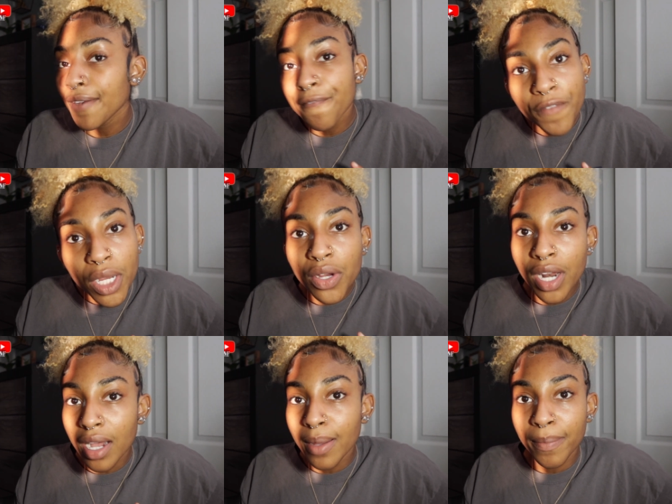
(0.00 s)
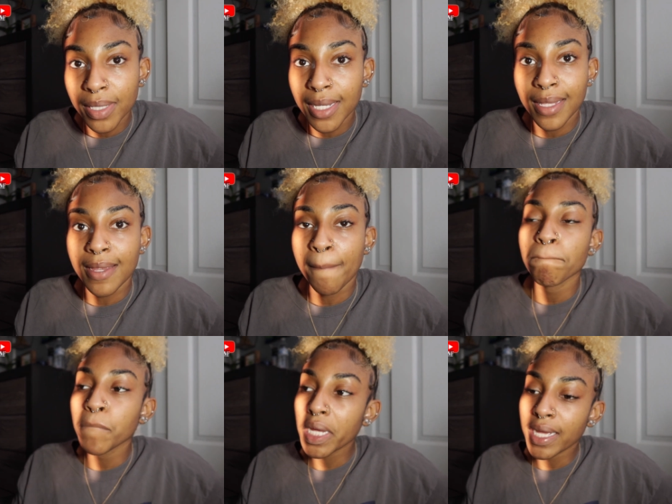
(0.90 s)
didn't figure it out completely,
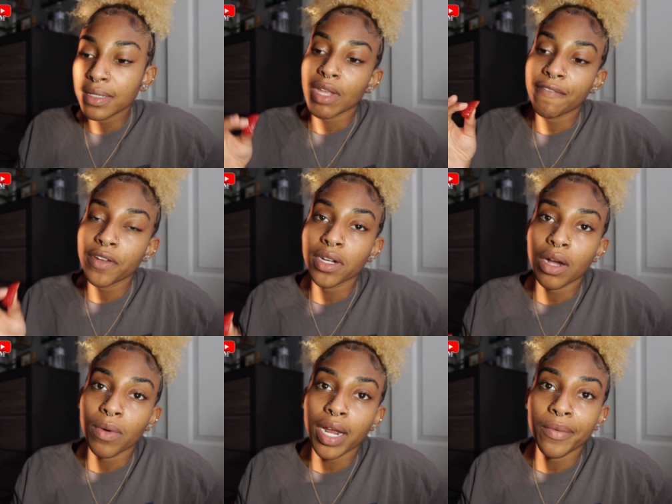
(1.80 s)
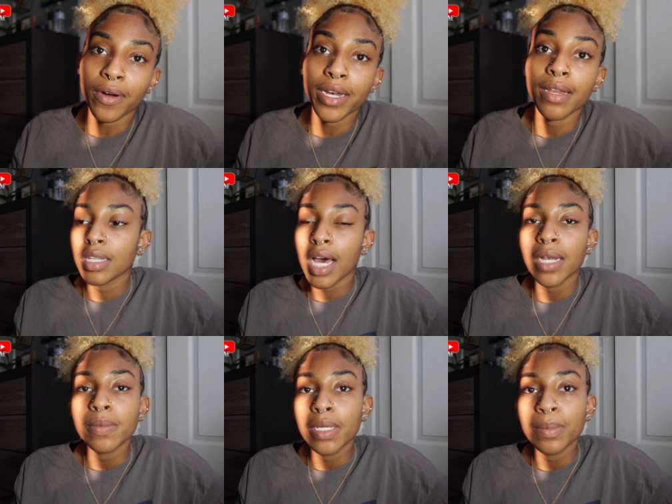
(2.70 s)
but I figured out what I wanted. A lot
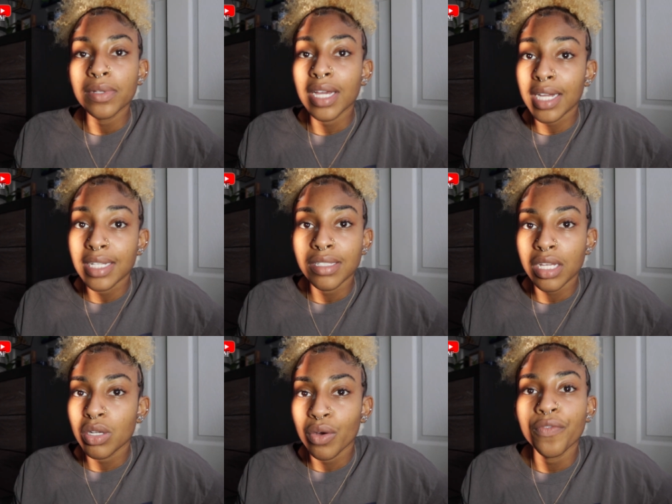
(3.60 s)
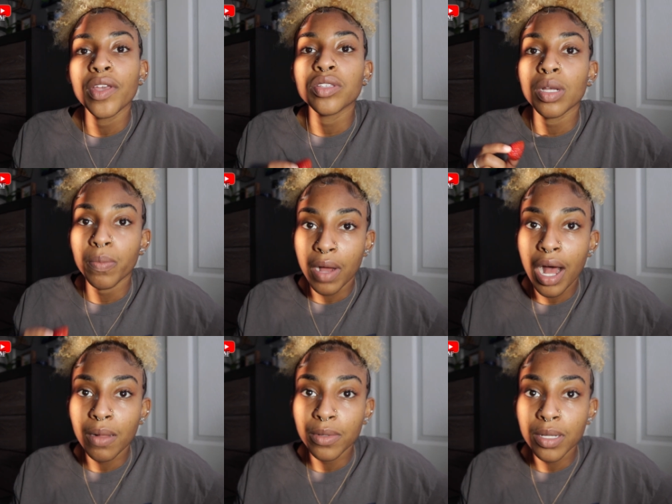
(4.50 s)
of people, like I said, don't face their
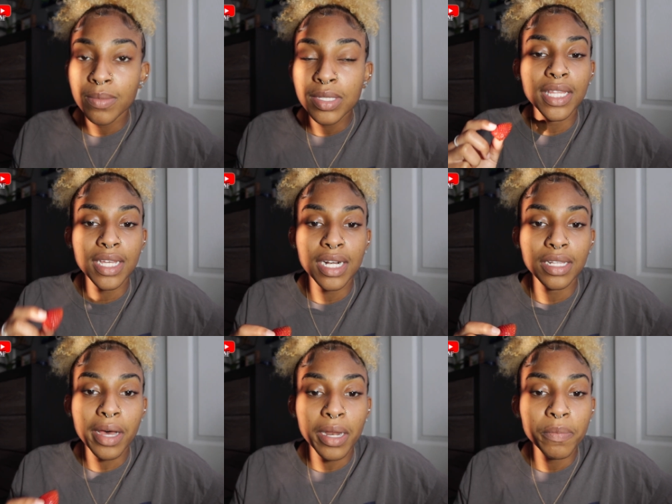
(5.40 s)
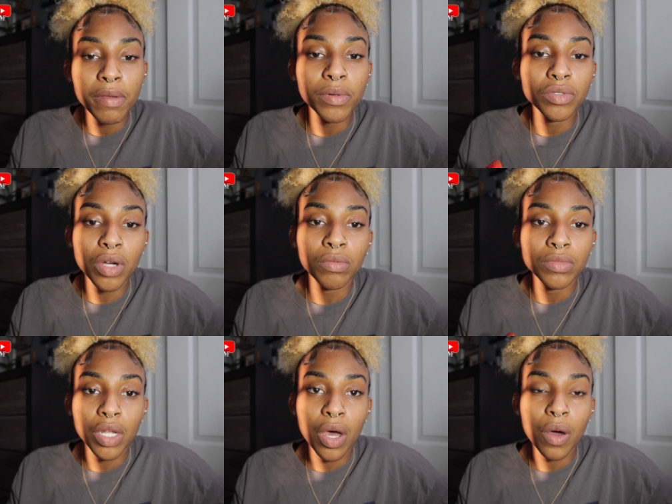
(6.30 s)
problems. And then a lot of people don't
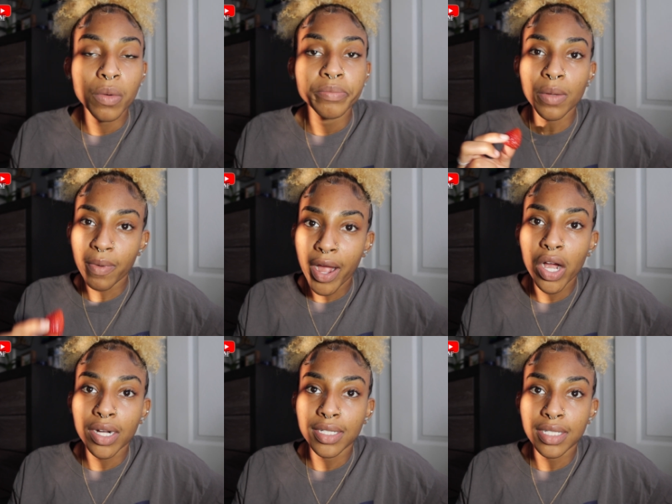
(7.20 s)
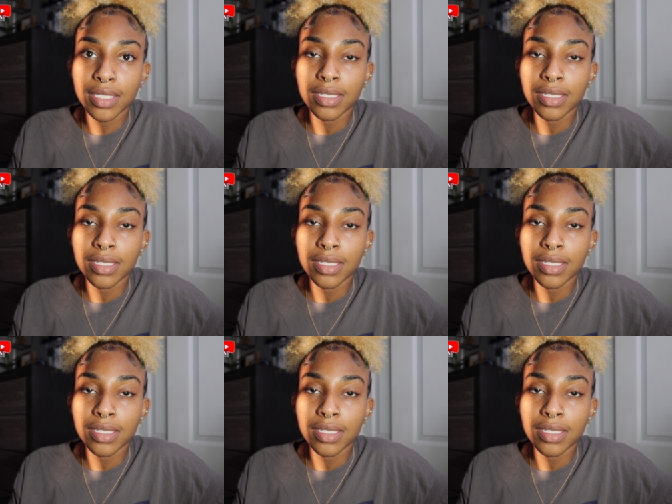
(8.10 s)
know their priorities.